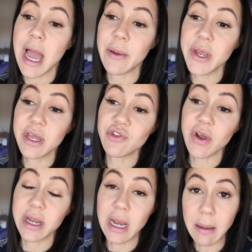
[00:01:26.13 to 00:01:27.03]
and we can
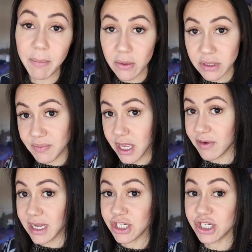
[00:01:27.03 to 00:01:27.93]
try and like build up their
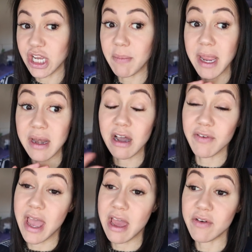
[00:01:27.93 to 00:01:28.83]
relationship in
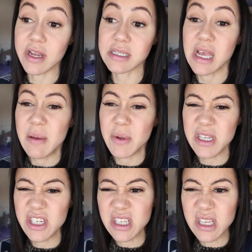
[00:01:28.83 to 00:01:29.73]
other areas,
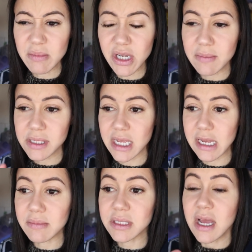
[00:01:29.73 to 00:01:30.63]
because it just sometimes
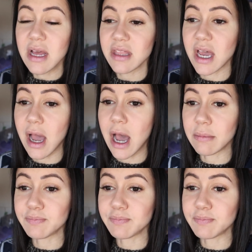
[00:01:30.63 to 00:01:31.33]
seems that